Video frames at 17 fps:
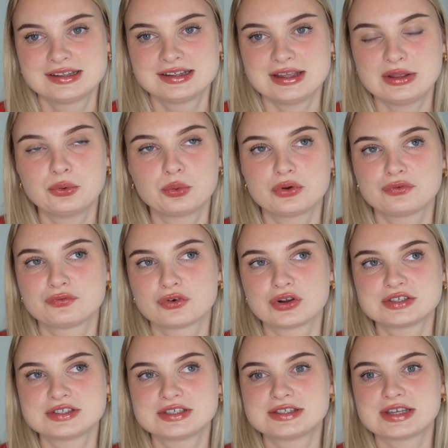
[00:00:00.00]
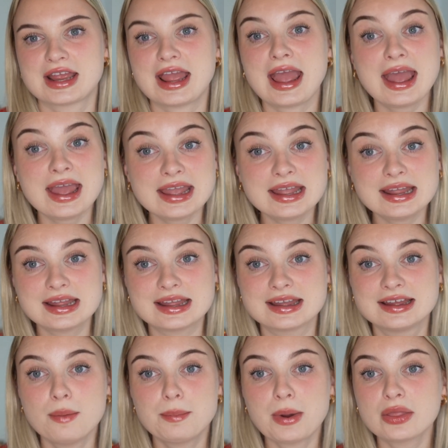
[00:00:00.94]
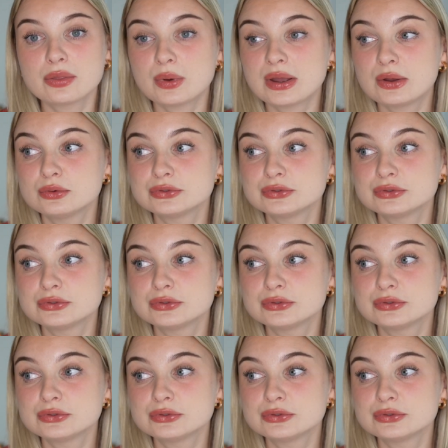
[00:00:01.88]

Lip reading: in order for us to say, hey, by the way,